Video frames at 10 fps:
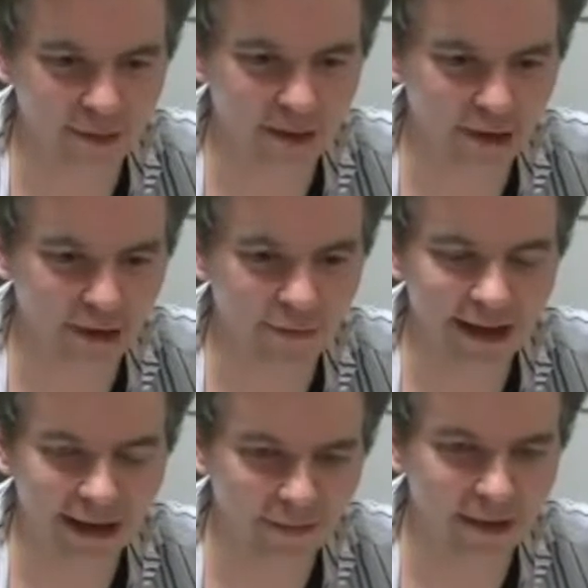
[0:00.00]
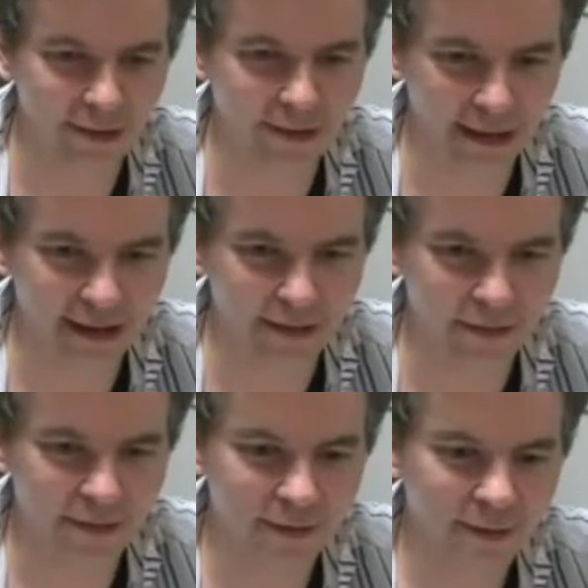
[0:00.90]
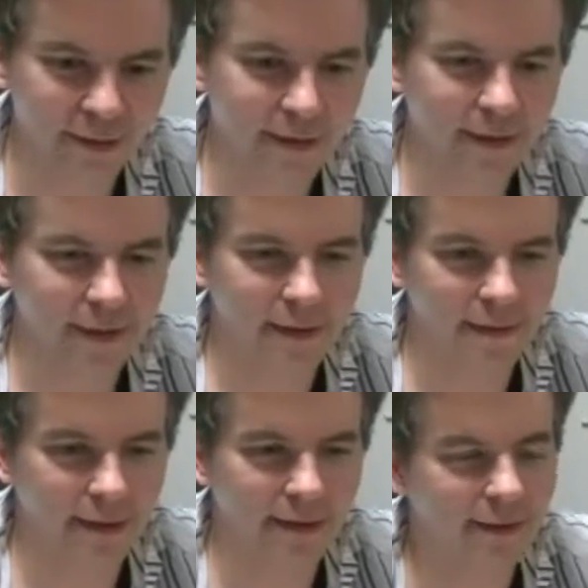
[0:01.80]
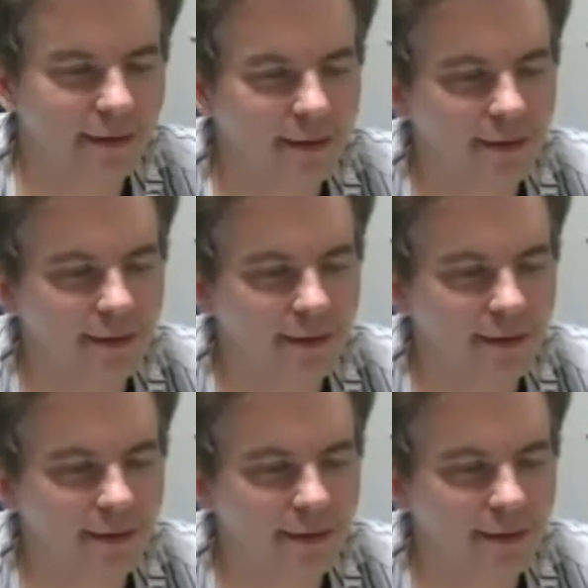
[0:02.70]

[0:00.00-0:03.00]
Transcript: They're kind of lying right at the end, right?